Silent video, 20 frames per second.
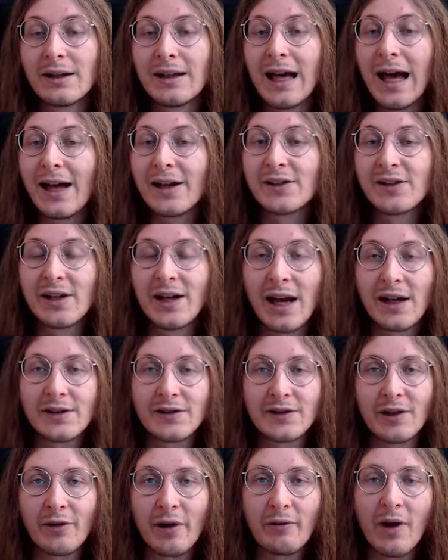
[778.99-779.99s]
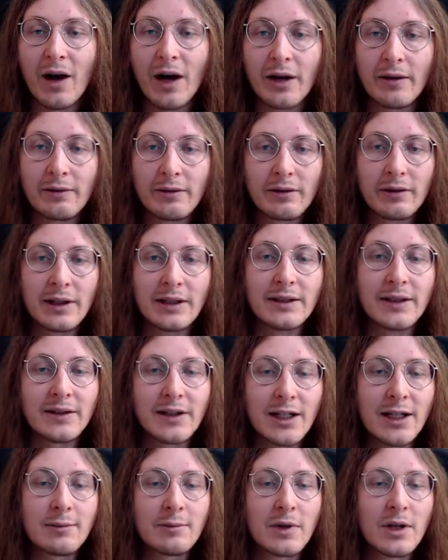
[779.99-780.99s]
and she has the revive in the
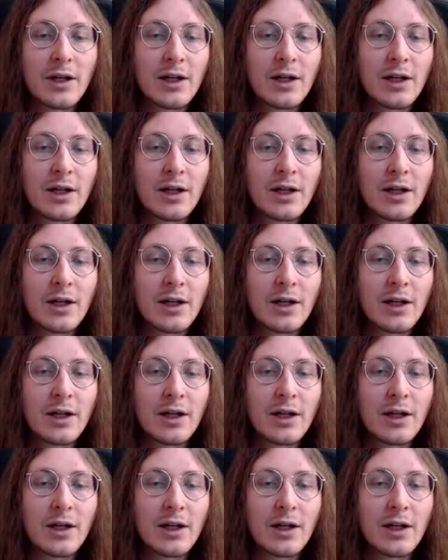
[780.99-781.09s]
team.